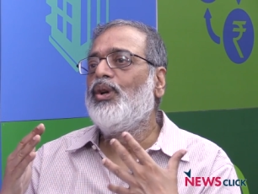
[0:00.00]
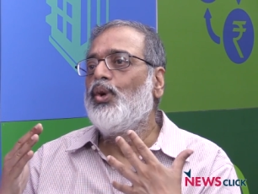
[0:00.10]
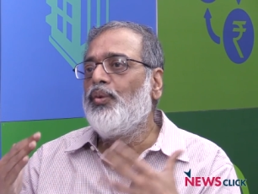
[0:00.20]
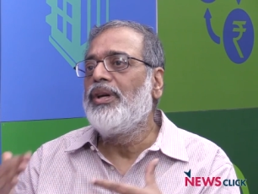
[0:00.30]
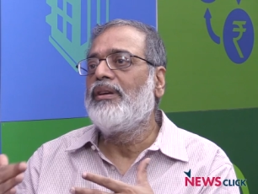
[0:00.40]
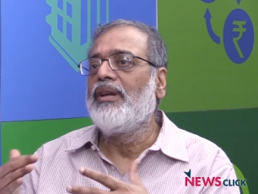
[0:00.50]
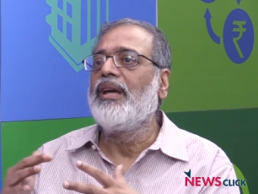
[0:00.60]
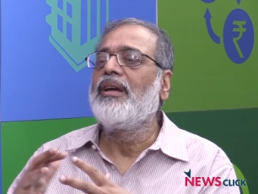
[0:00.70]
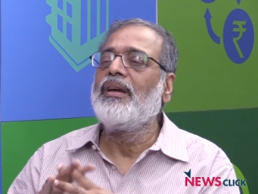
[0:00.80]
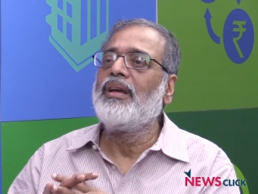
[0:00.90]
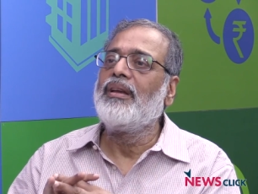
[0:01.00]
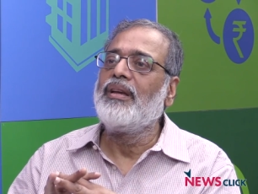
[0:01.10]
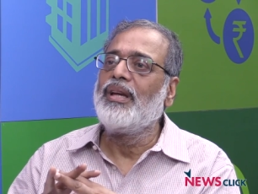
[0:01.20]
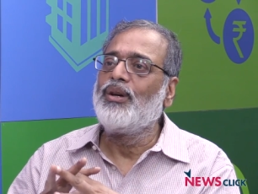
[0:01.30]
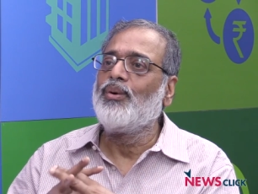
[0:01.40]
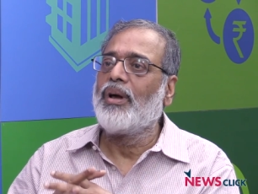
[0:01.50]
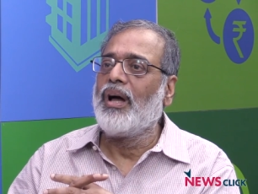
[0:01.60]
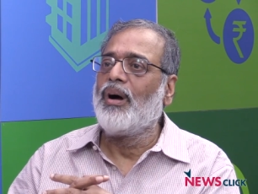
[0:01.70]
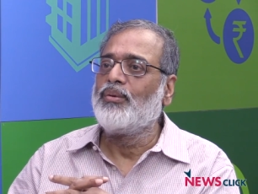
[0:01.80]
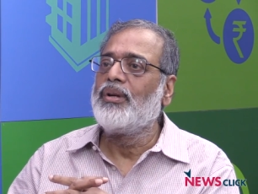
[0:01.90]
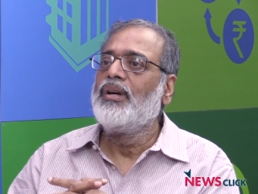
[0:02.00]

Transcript: do we take in, into account.